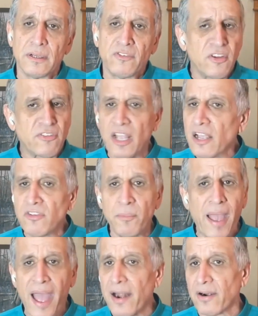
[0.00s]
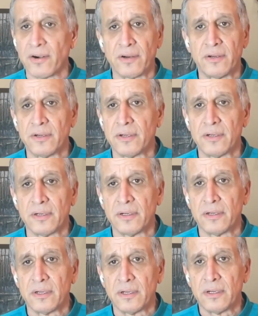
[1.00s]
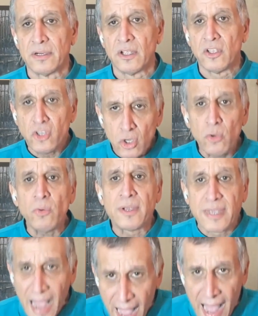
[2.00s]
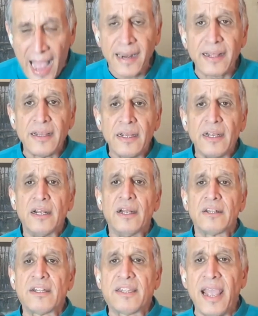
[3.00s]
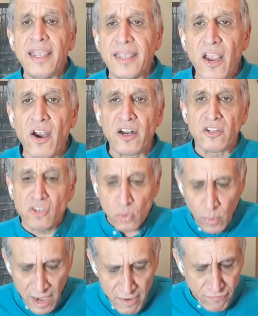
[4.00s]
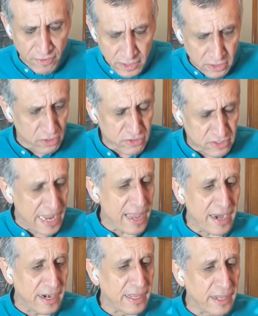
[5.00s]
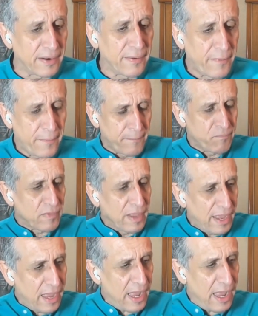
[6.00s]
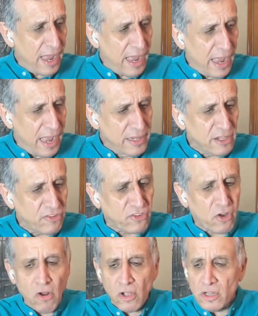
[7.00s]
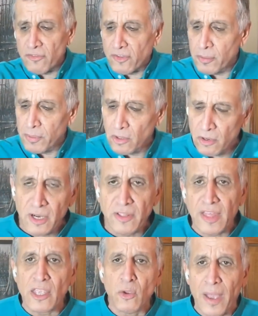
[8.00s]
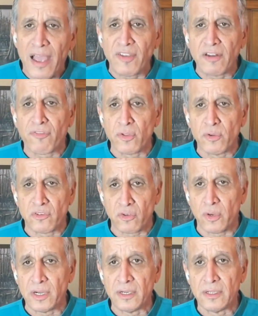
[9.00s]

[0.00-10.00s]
Just doesn't matter. You got to take care of the square foot you're standing in and the circle of community that you have influence on.